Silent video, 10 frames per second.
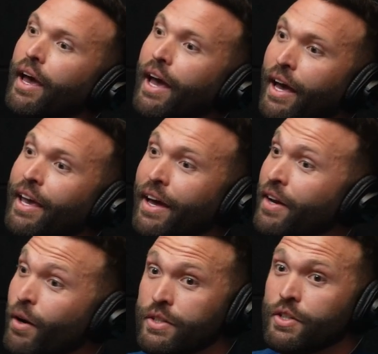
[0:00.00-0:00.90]
Yeah.
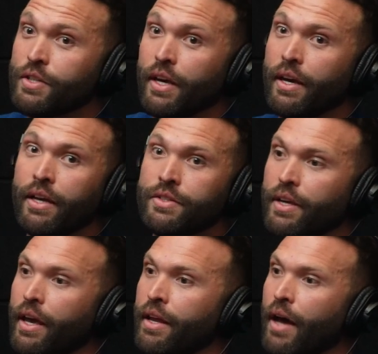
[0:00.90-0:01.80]
No, it's just
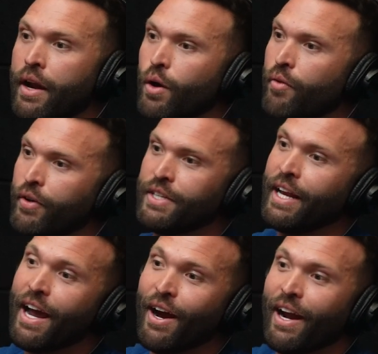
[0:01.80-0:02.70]
and I don't know if it's
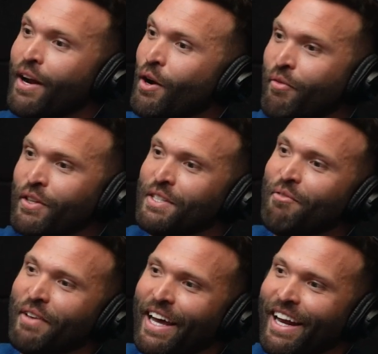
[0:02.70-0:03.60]
inherent. I don't know if it's
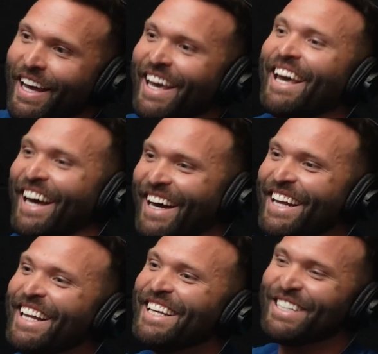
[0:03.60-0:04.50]
something that
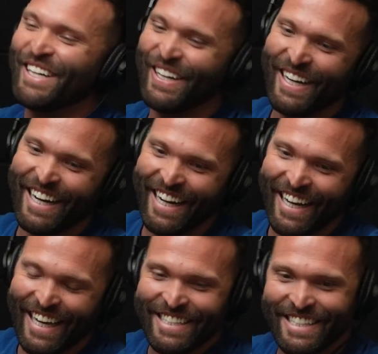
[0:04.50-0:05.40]

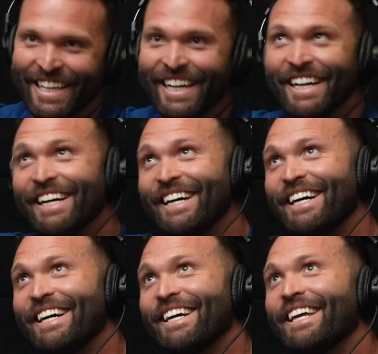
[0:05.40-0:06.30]
So it's
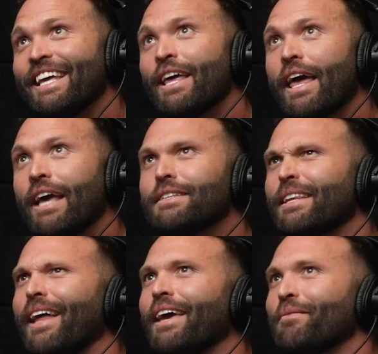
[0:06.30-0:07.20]

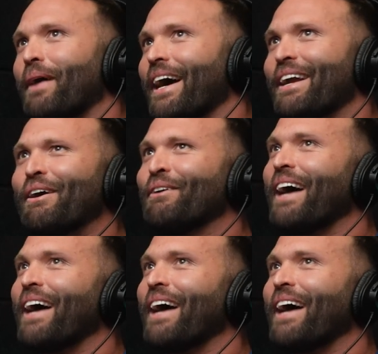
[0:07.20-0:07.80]
a like I don't know.